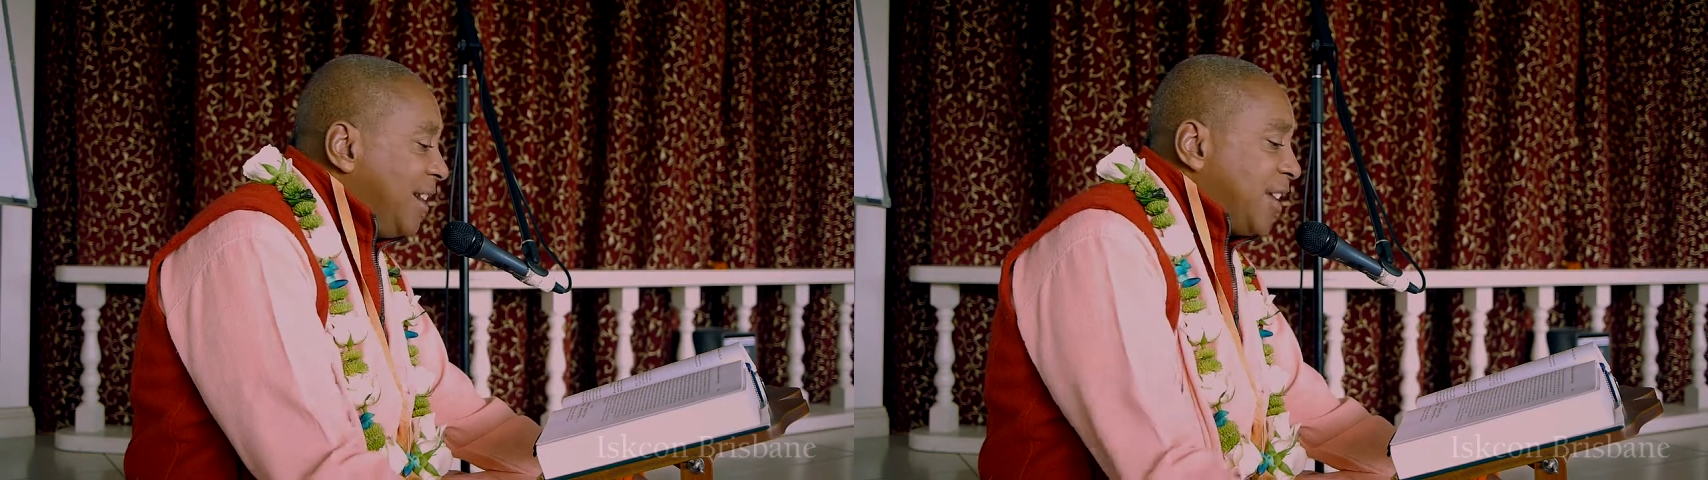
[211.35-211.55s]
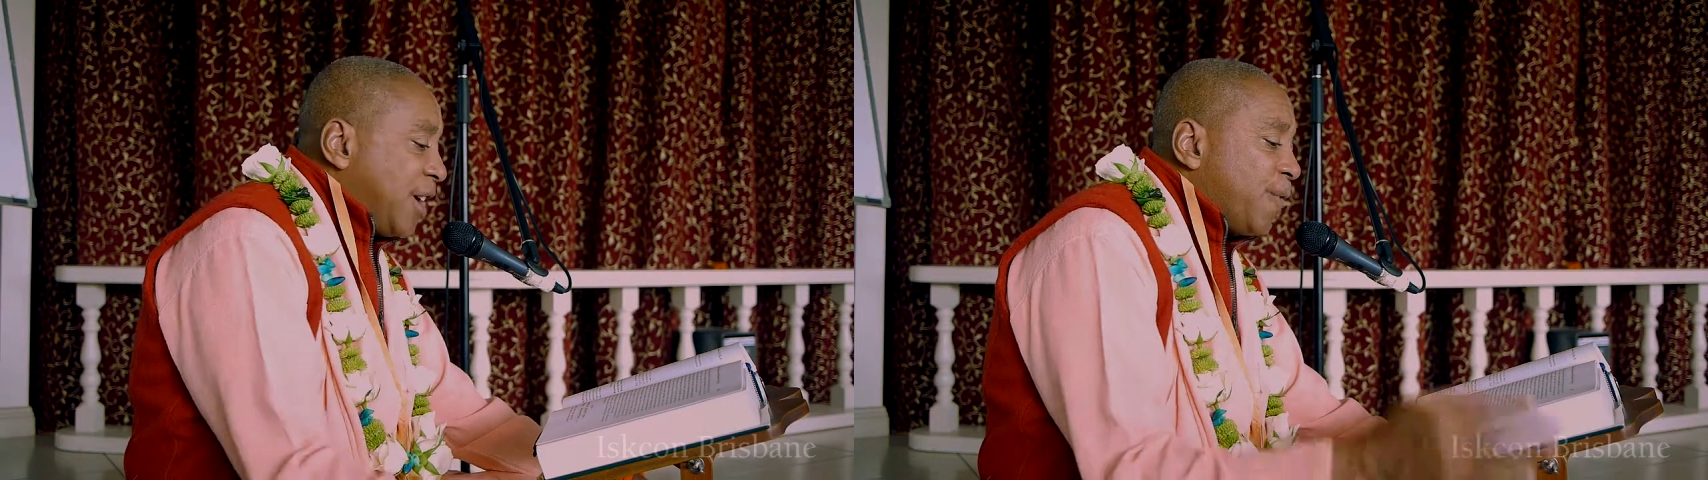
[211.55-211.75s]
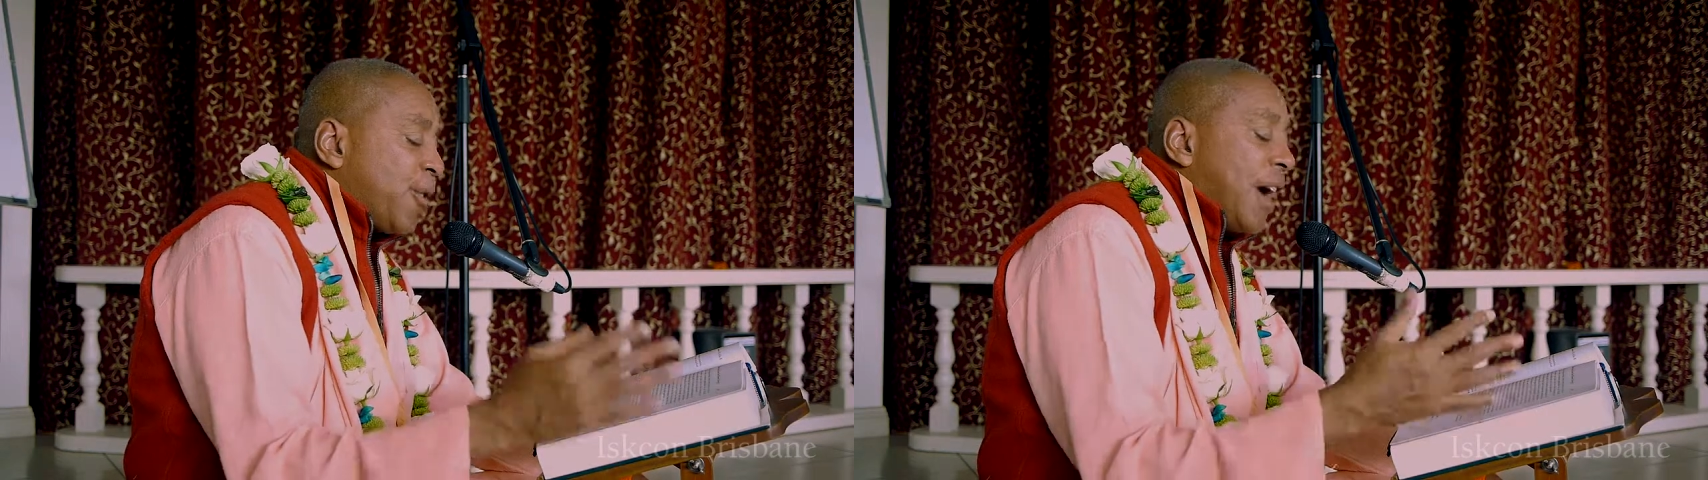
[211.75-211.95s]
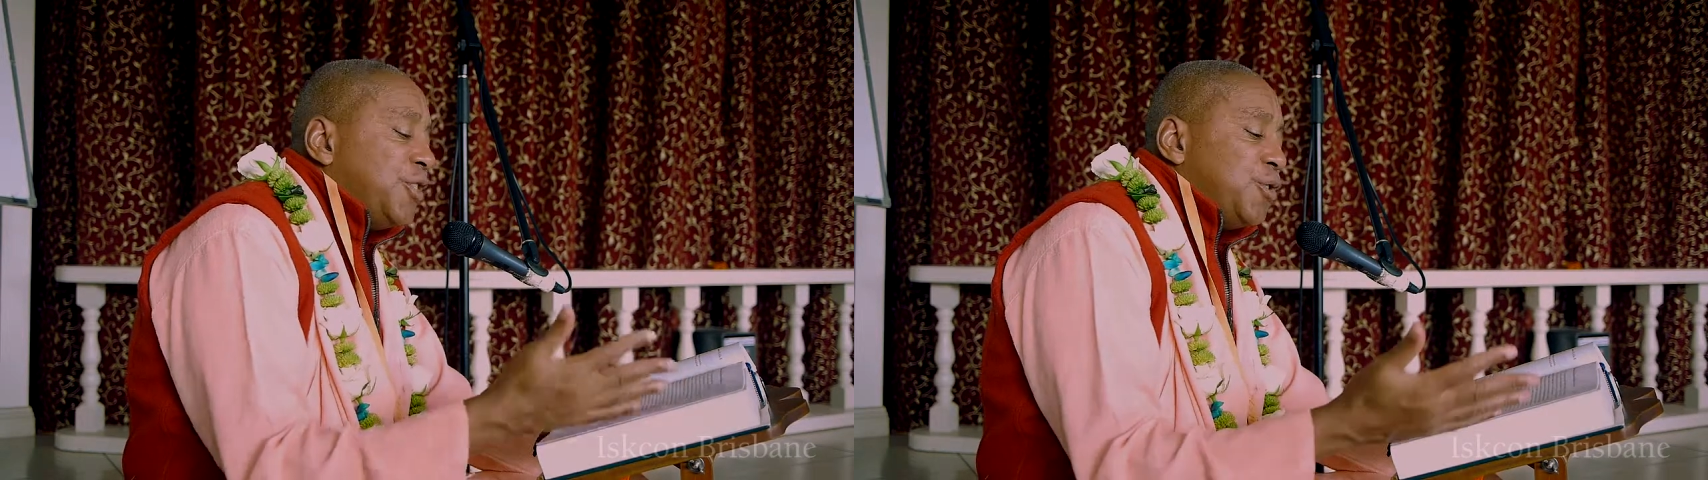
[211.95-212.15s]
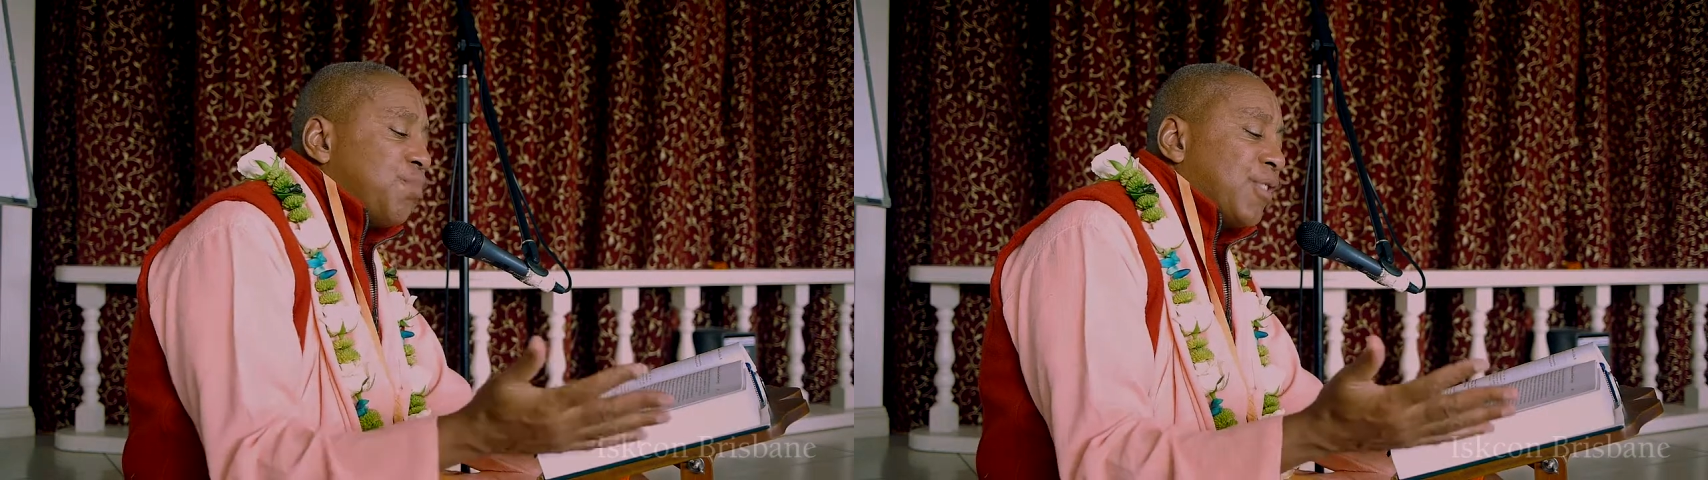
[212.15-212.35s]
Therefore,
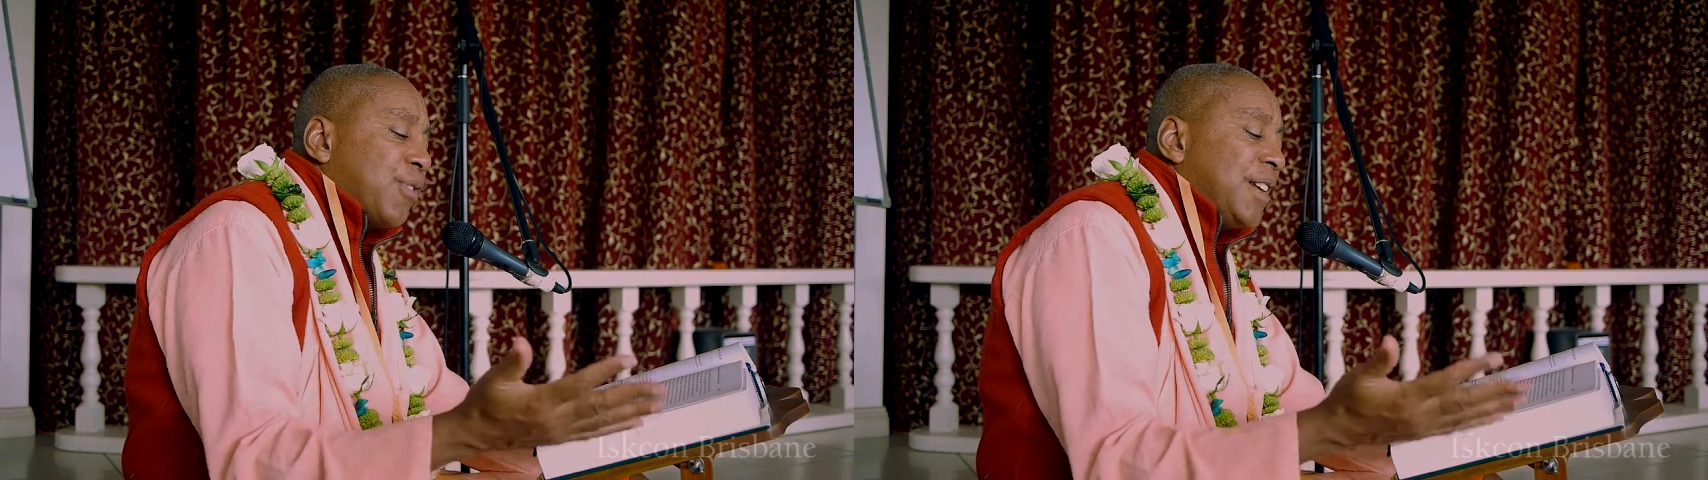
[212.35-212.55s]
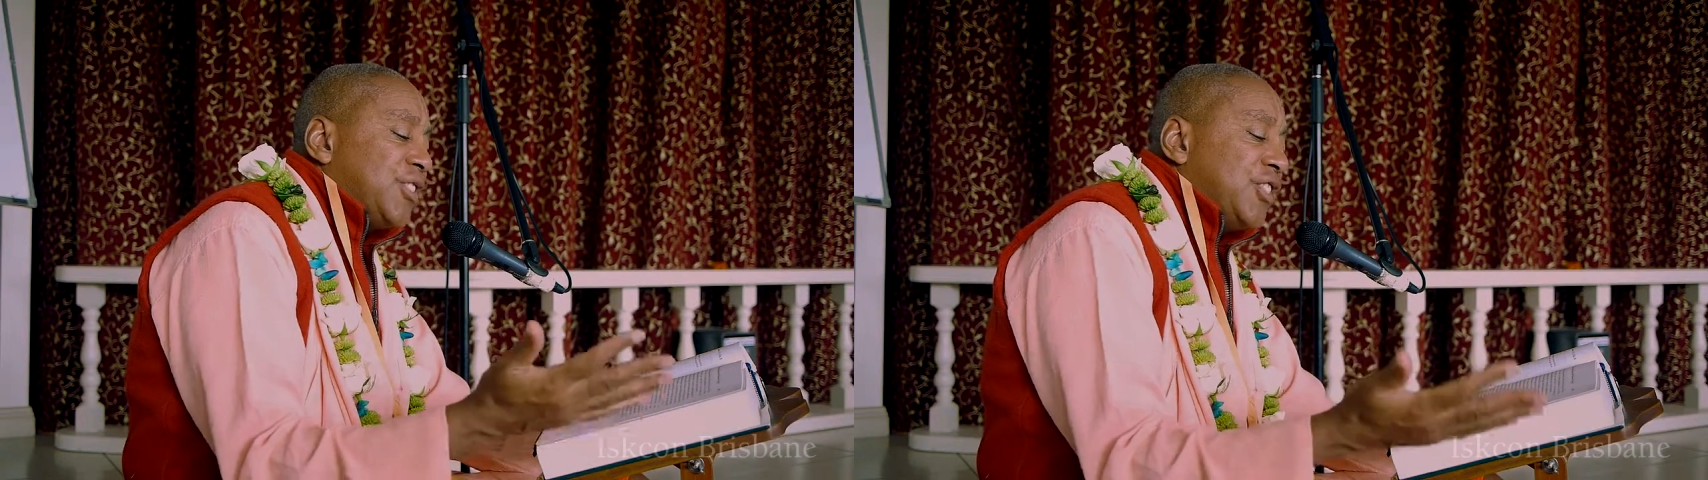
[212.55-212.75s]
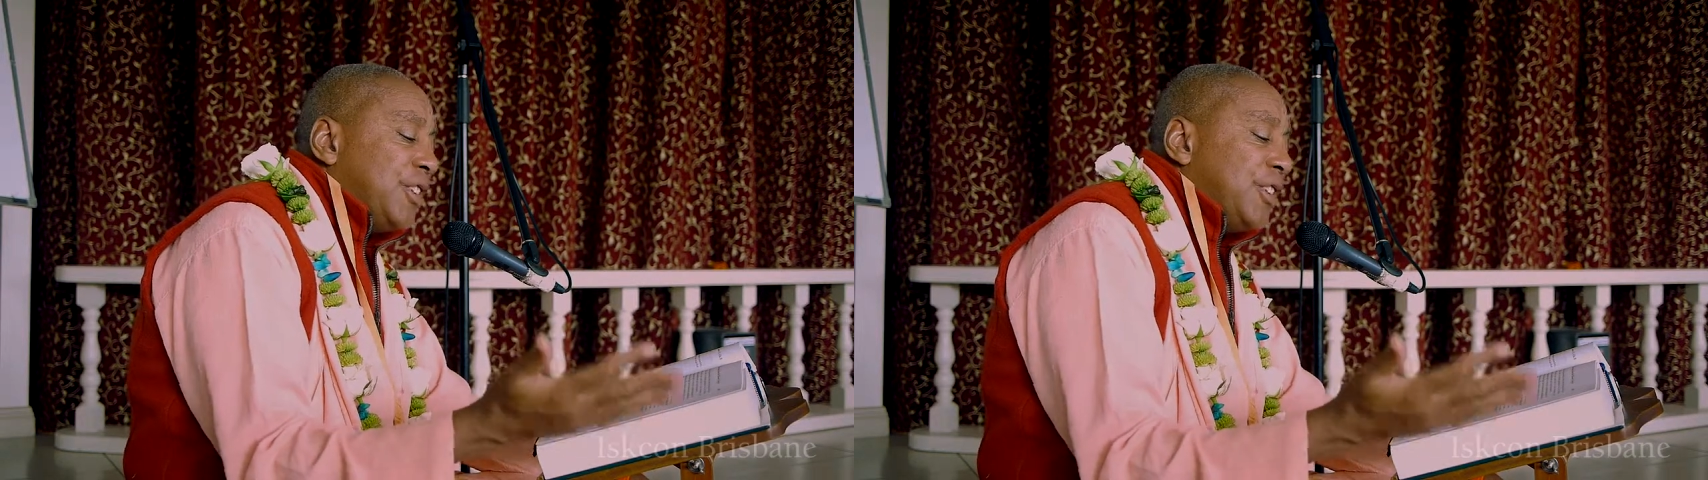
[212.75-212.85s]
as you progress